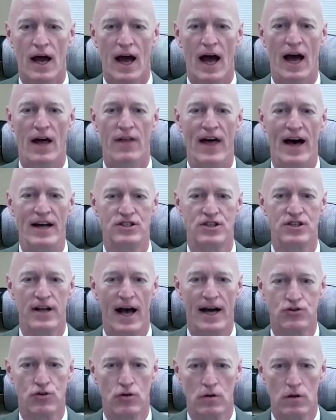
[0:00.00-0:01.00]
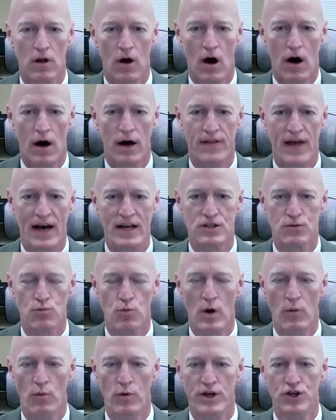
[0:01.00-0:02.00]
And that's natural law, and that's
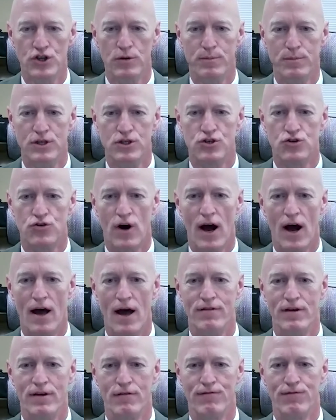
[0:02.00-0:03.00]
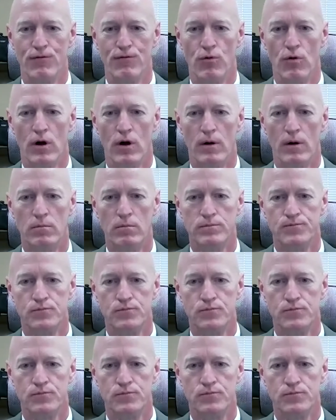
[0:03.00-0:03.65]
what we should be striving for,